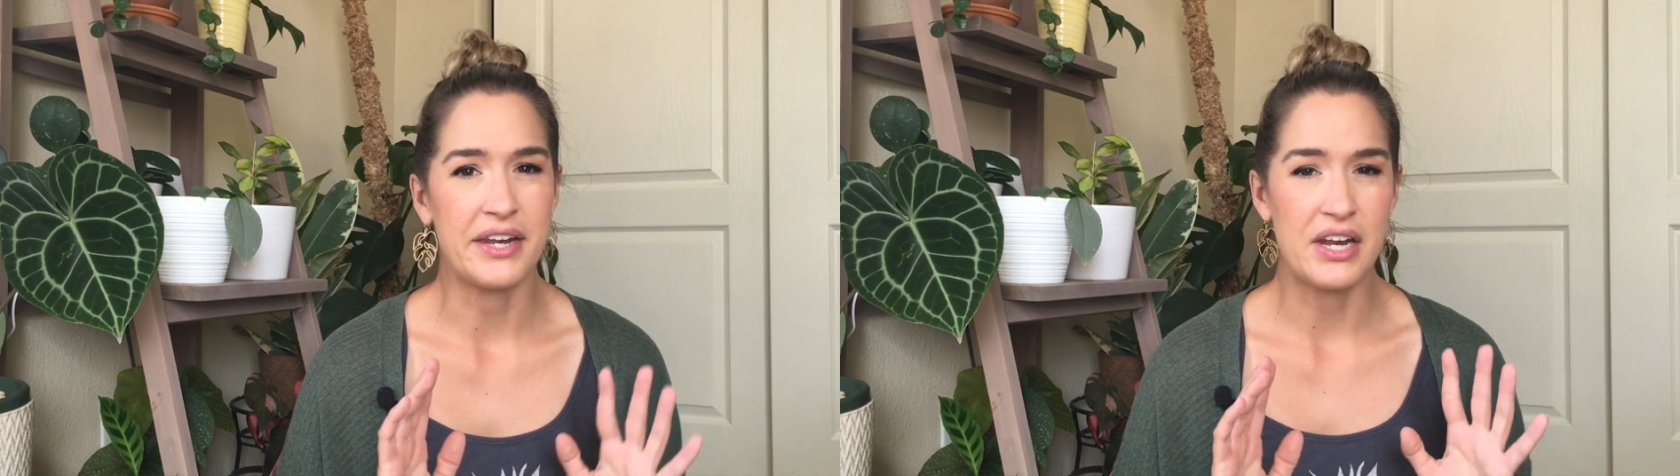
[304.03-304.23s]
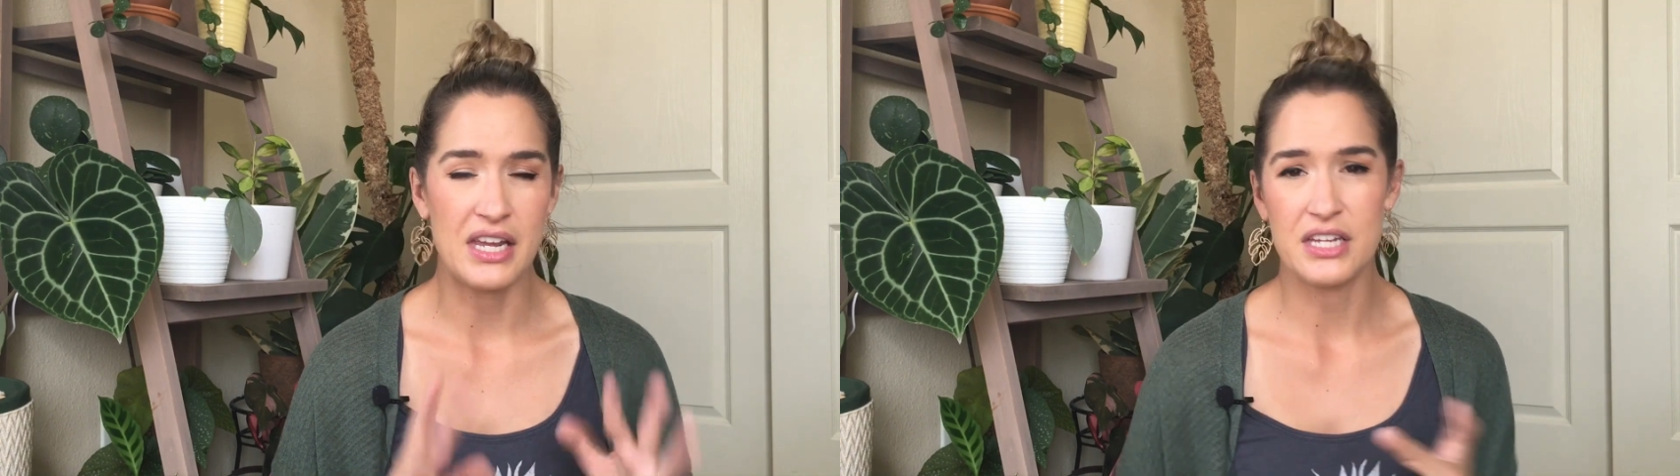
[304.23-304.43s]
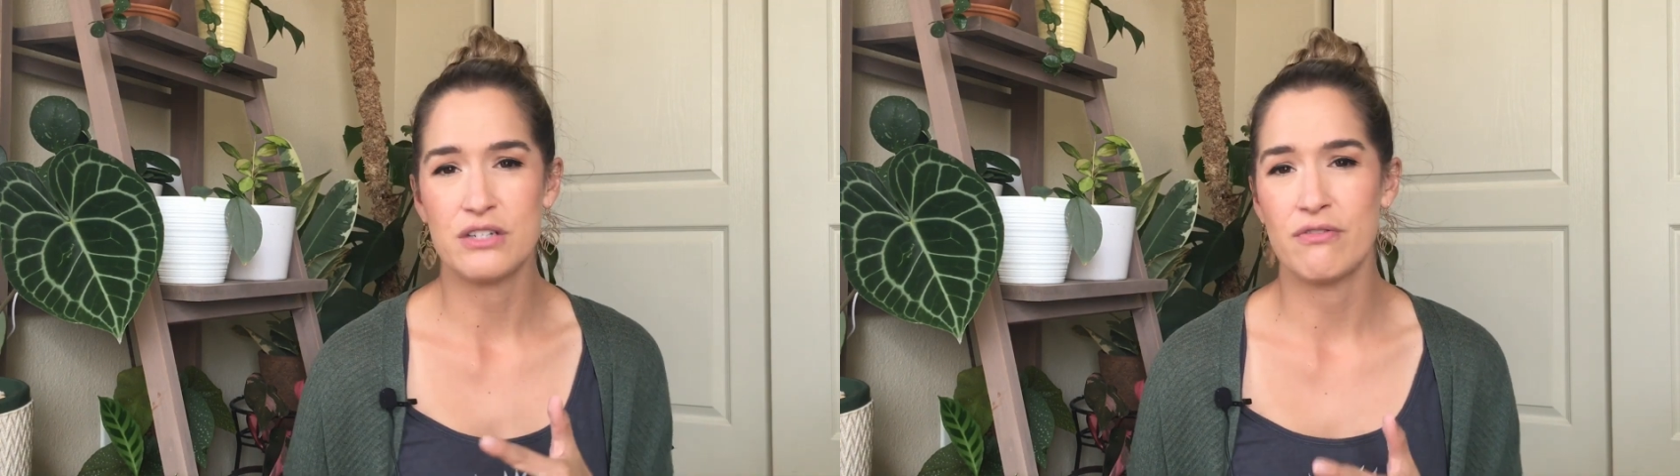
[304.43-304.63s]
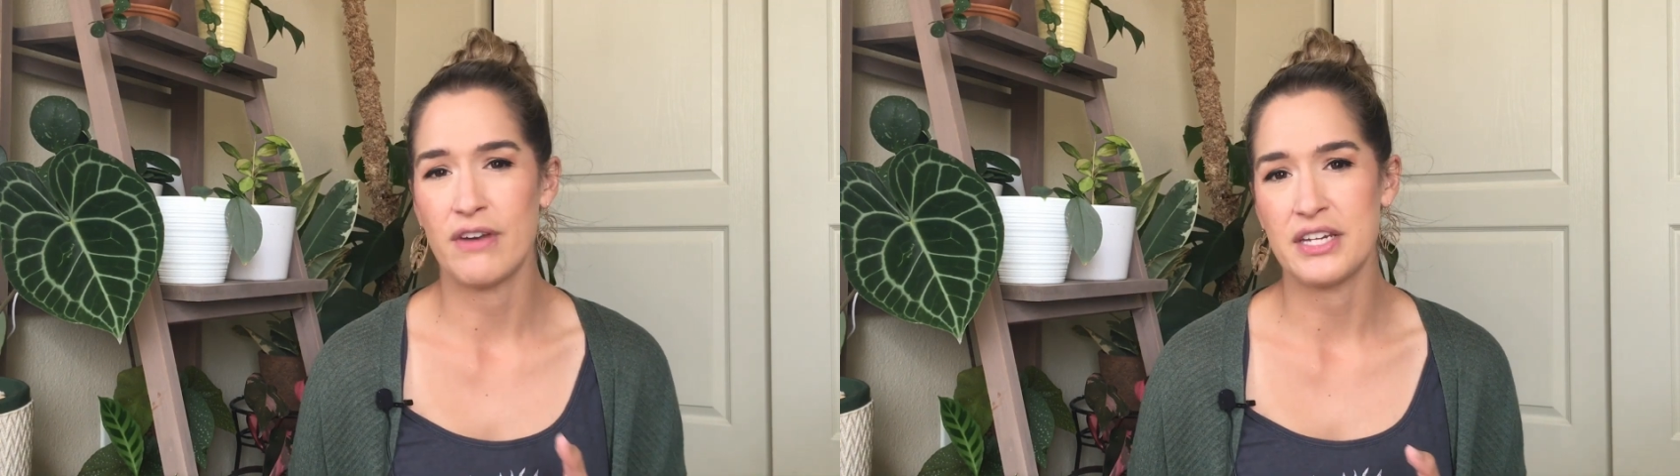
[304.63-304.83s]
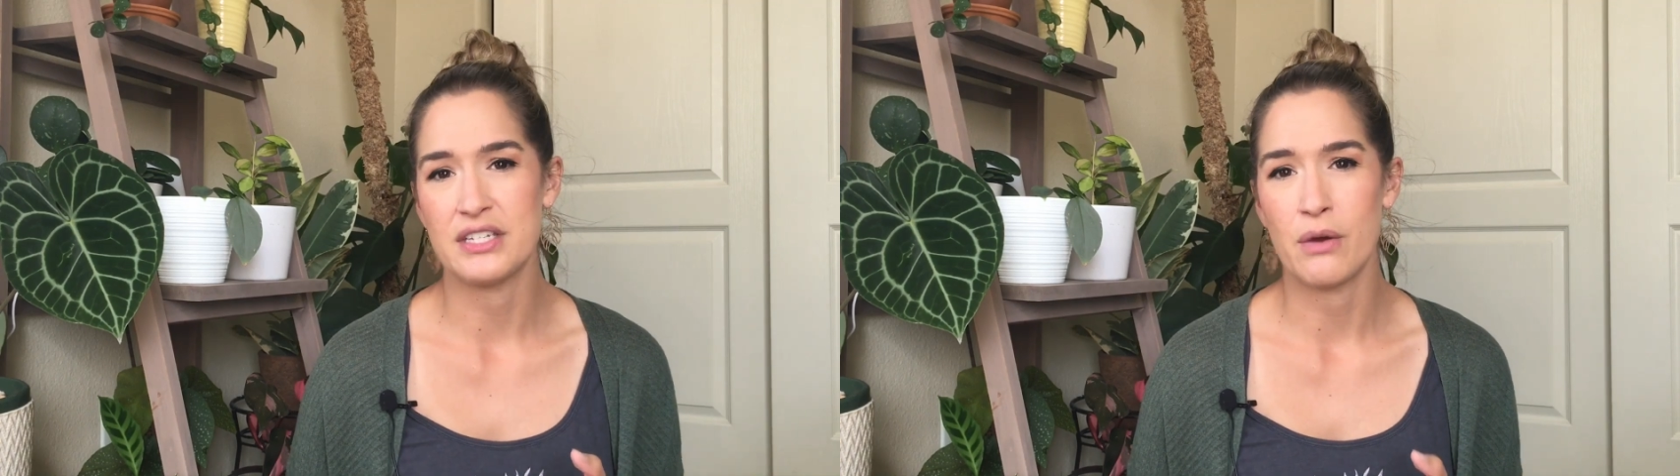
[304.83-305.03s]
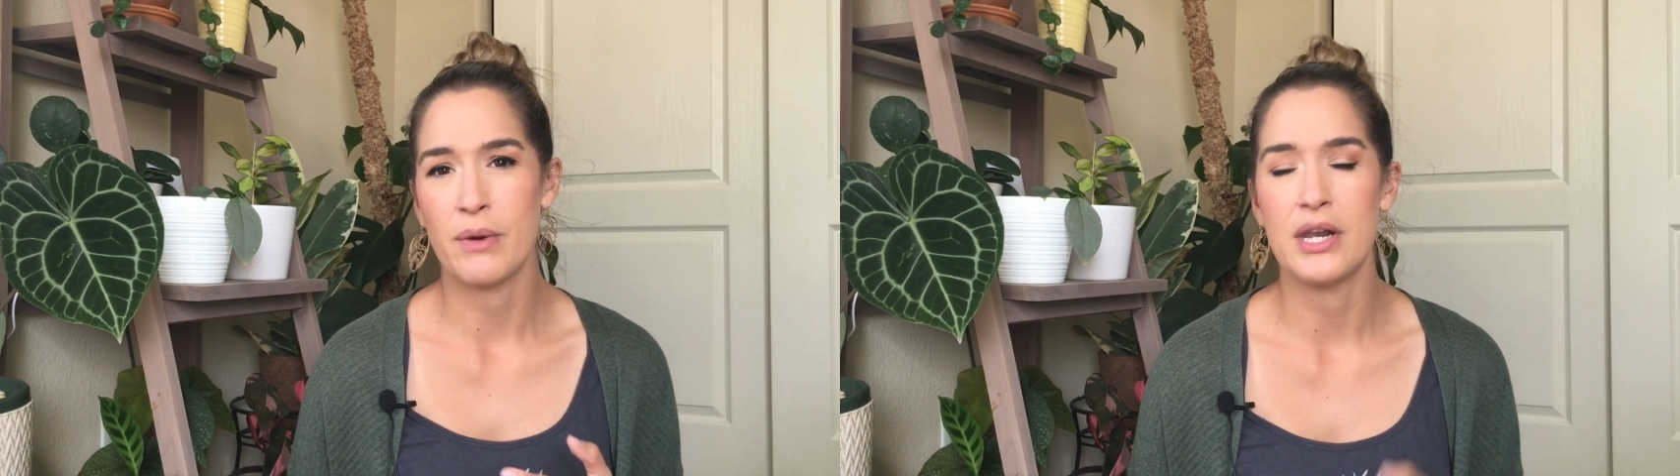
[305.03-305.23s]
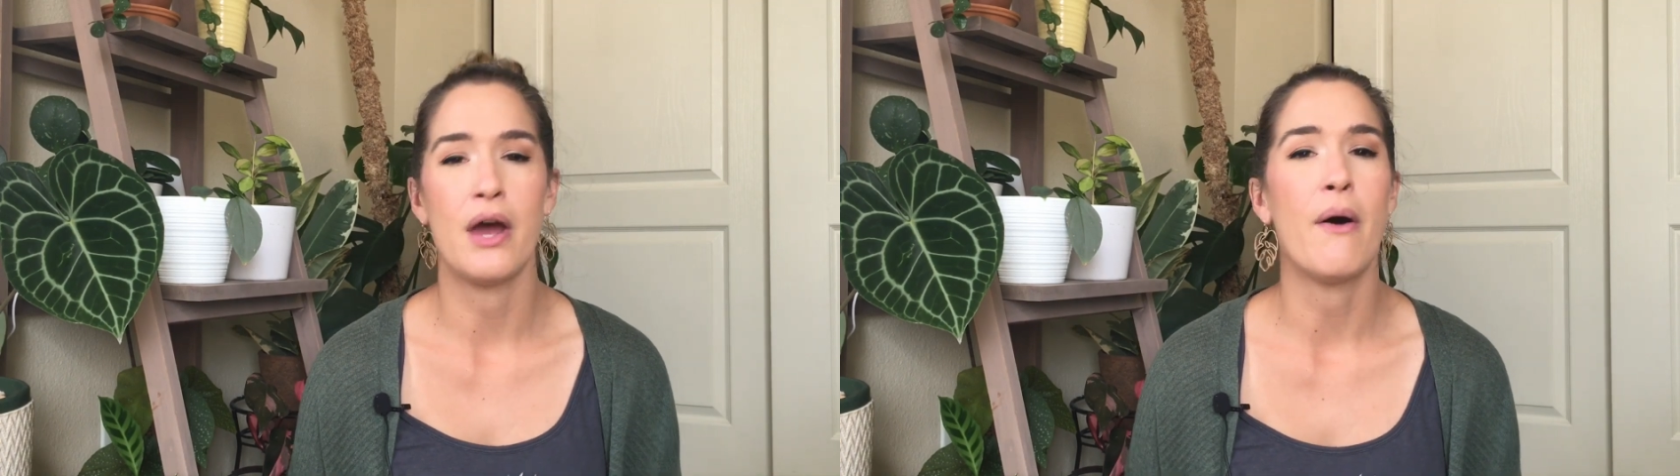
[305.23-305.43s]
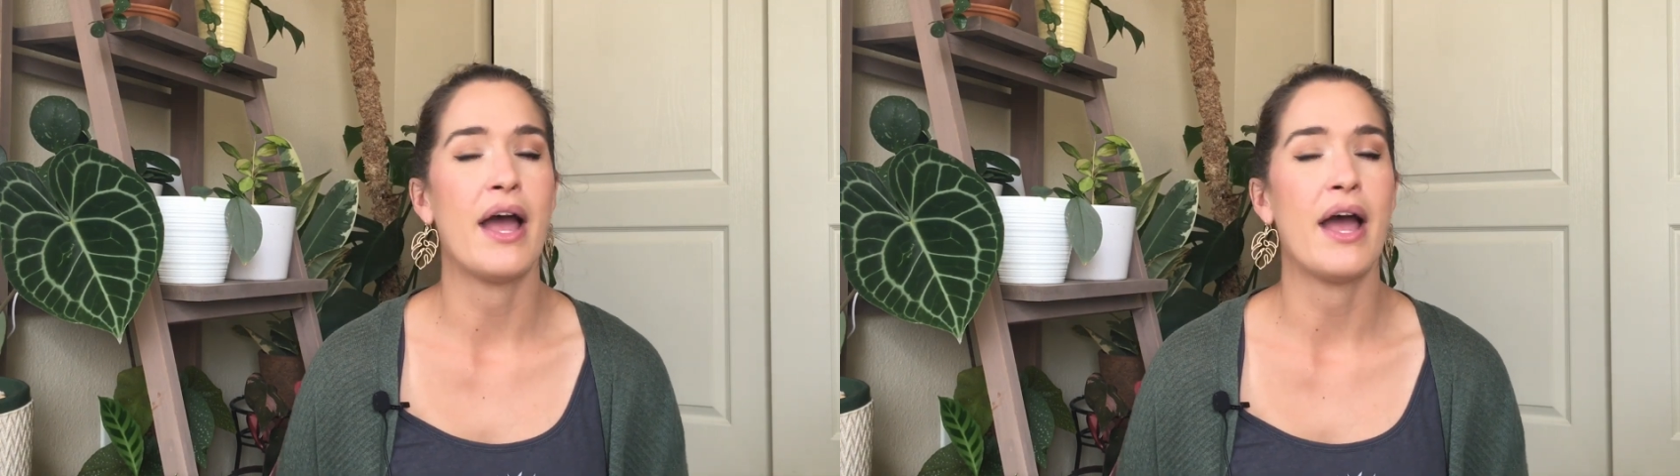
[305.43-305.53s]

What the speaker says: in an east-facing window.